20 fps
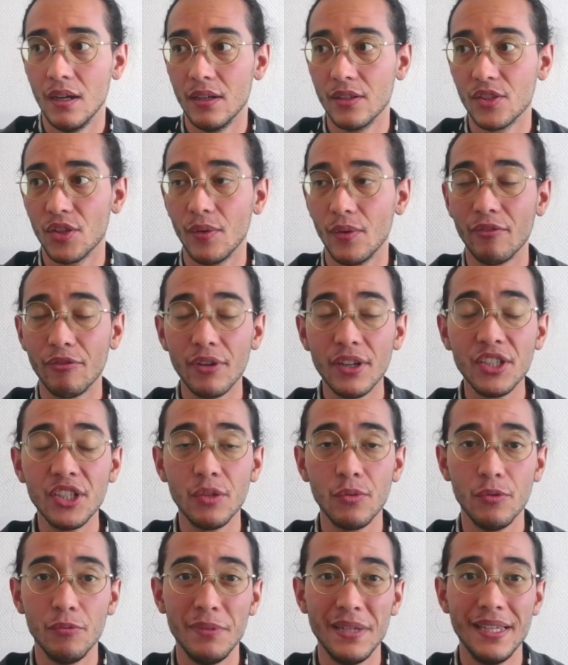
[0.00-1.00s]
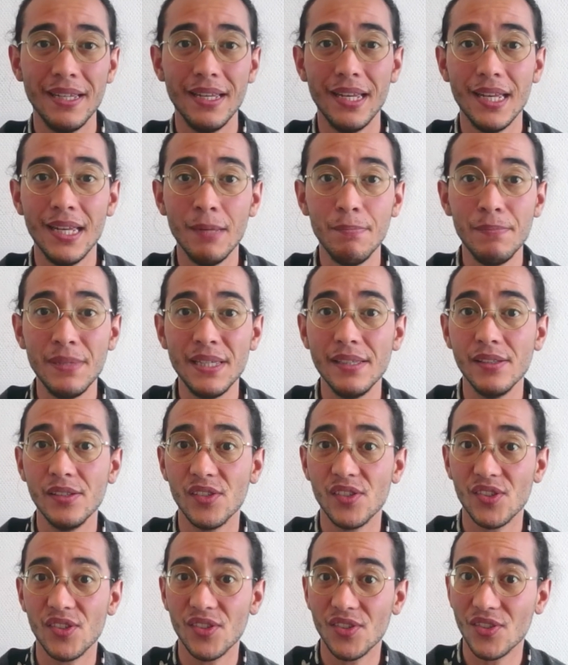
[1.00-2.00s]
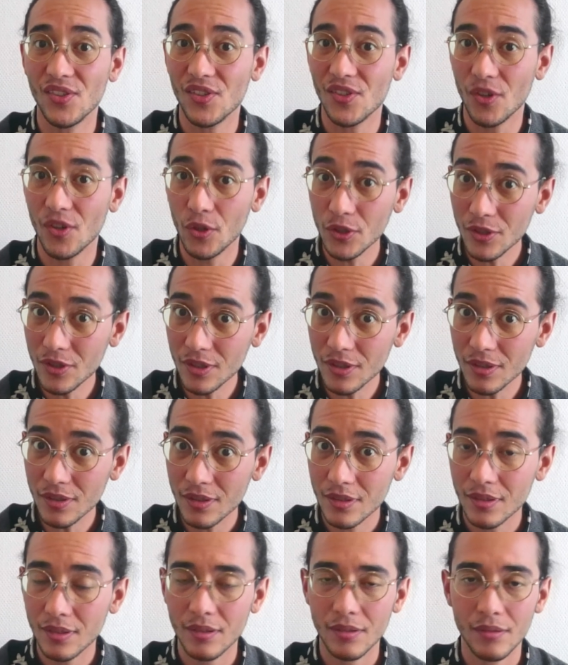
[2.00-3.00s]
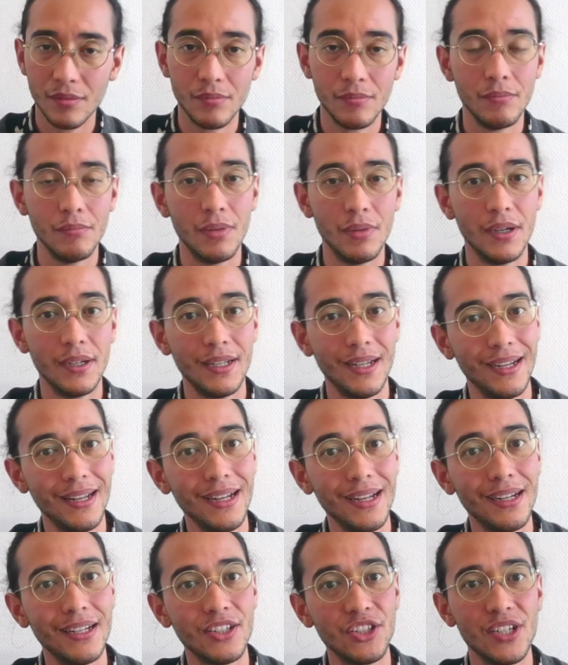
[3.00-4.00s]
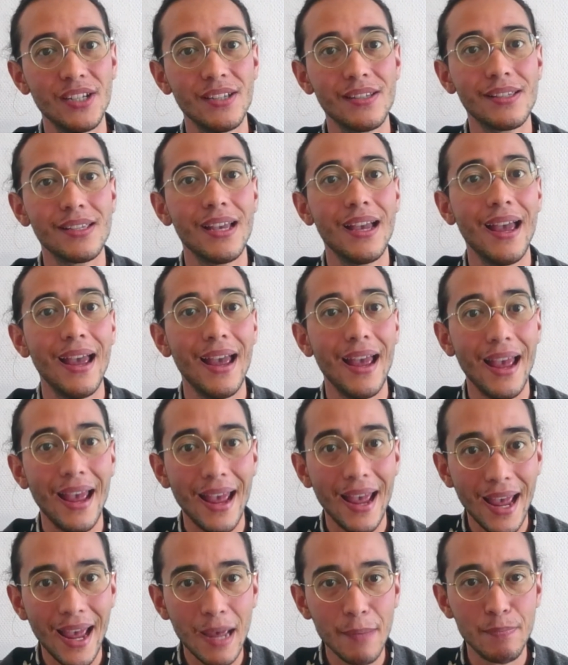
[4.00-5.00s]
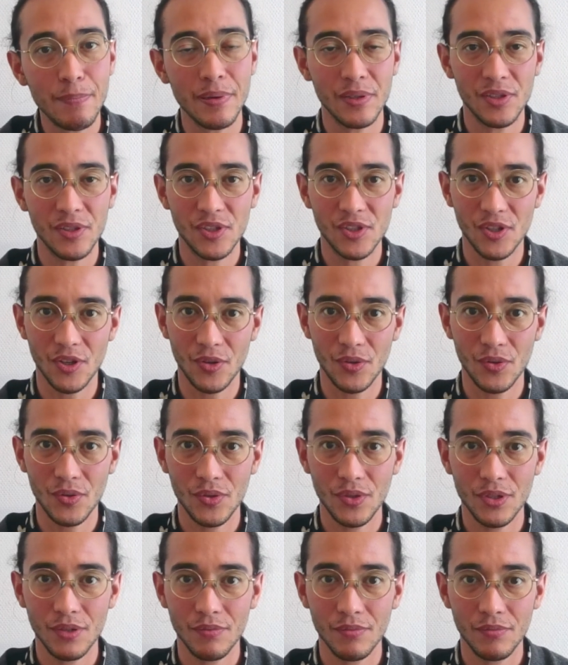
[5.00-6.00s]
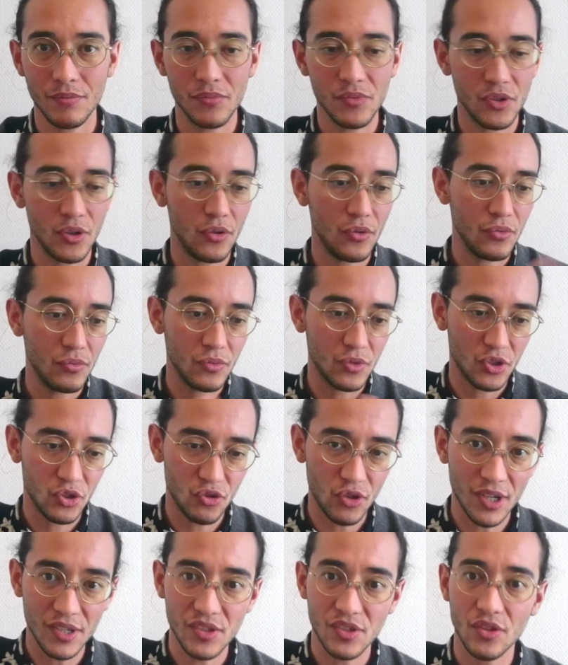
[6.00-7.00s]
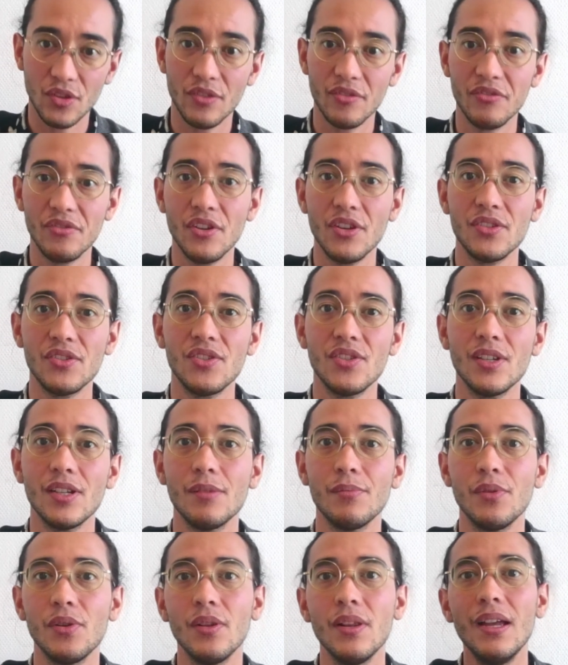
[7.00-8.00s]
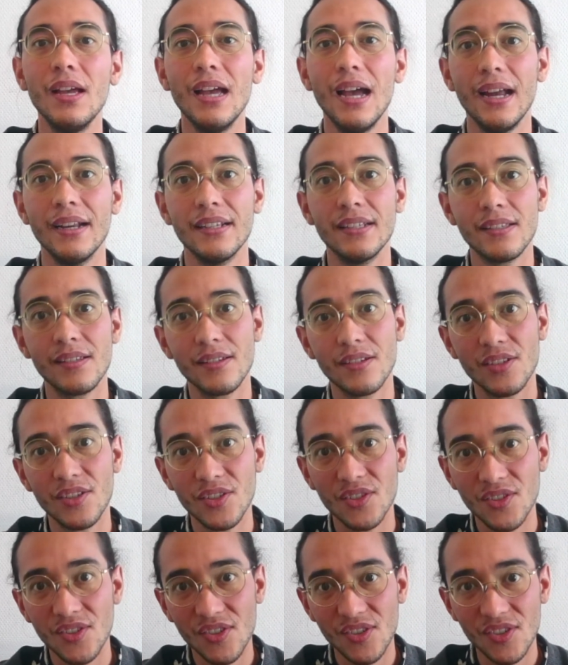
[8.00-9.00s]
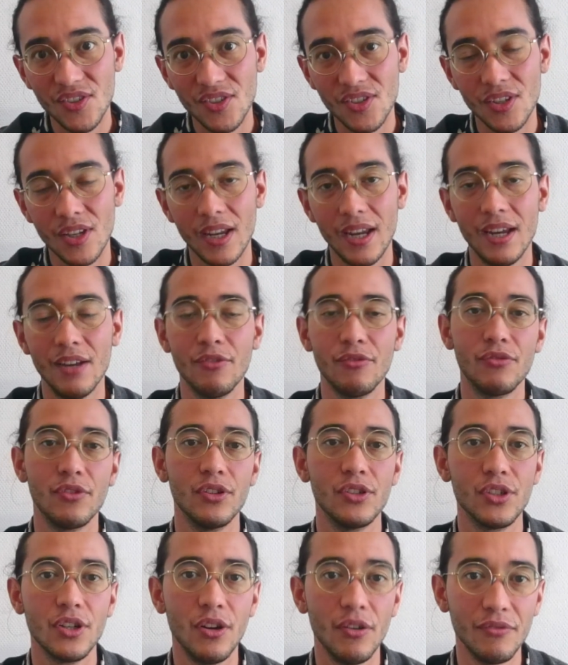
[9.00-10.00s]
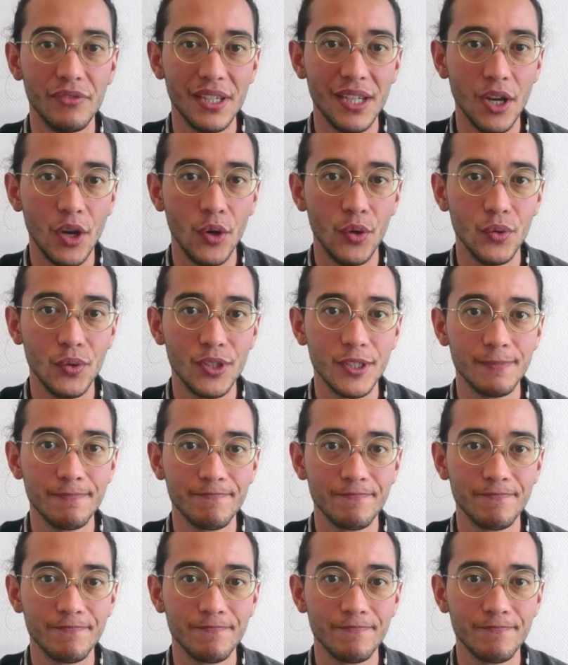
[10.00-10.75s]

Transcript: So in French it would be épisode, but in English it's episode. So stress is on the first syllable and it's a s in front of the ode.